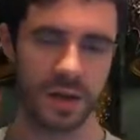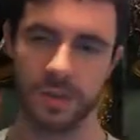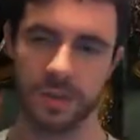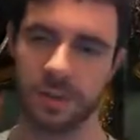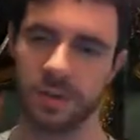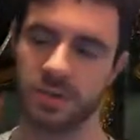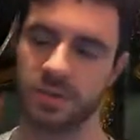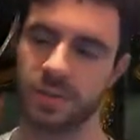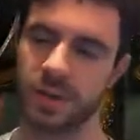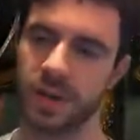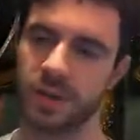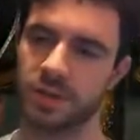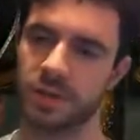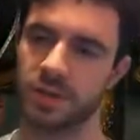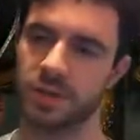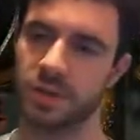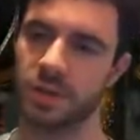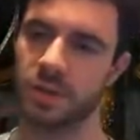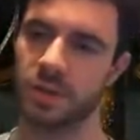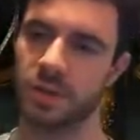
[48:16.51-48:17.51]
you messed up your hand and
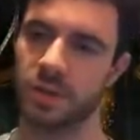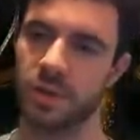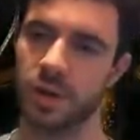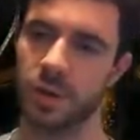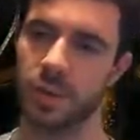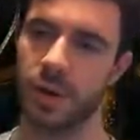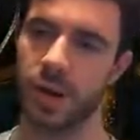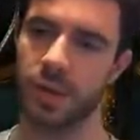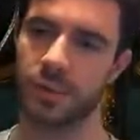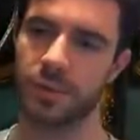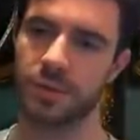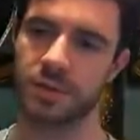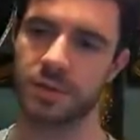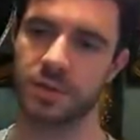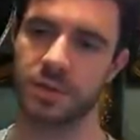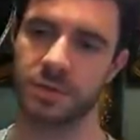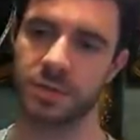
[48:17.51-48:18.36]
shoulder. Why? What happened?